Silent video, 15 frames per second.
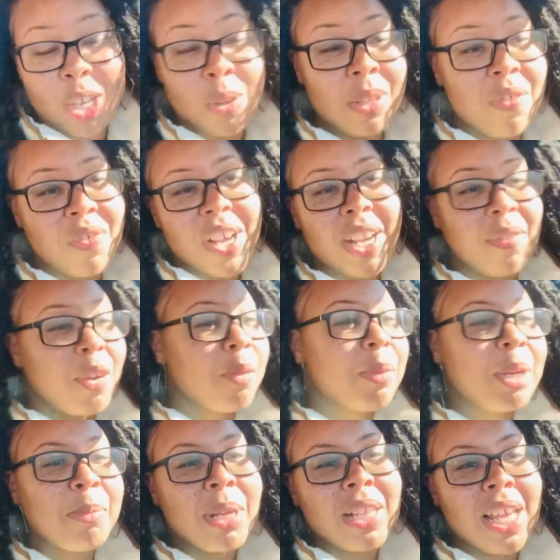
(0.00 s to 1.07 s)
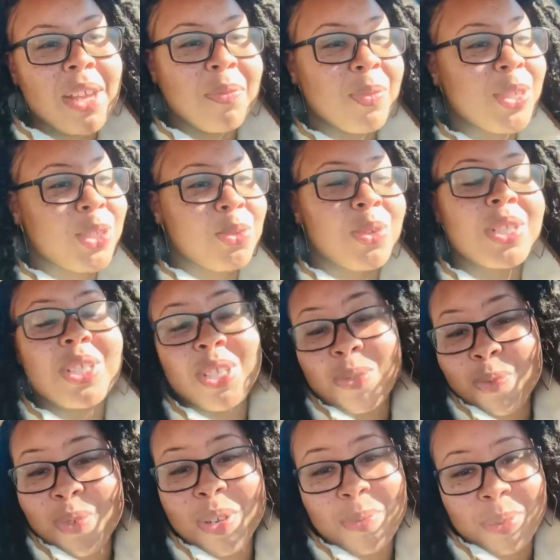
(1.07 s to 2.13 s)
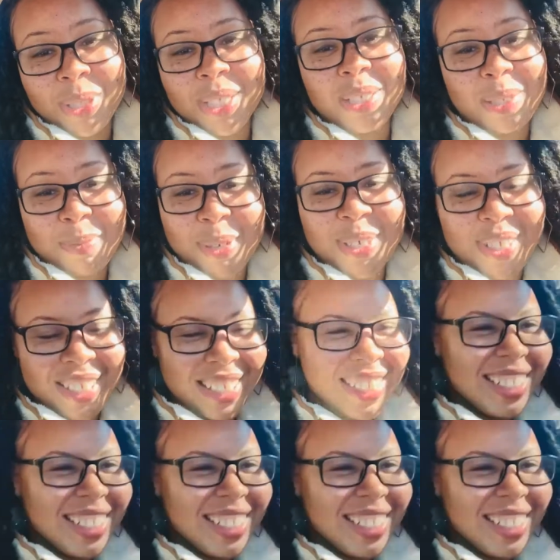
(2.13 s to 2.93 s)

The only fight I've ever been in my life was towards this one specific person.